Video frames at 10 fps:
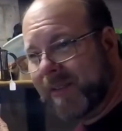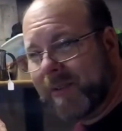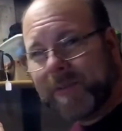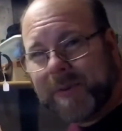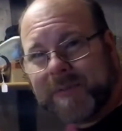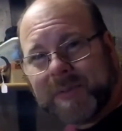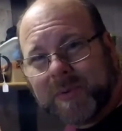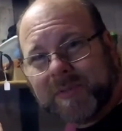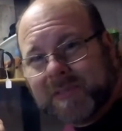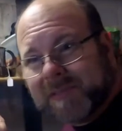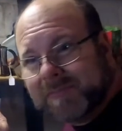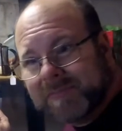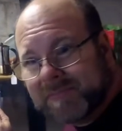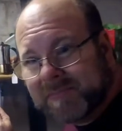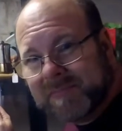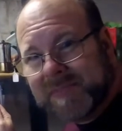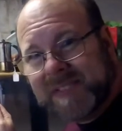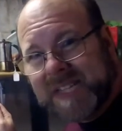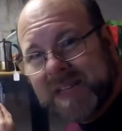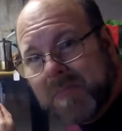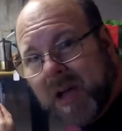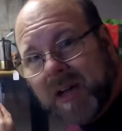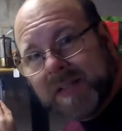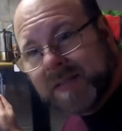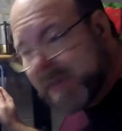or a thrift store for $10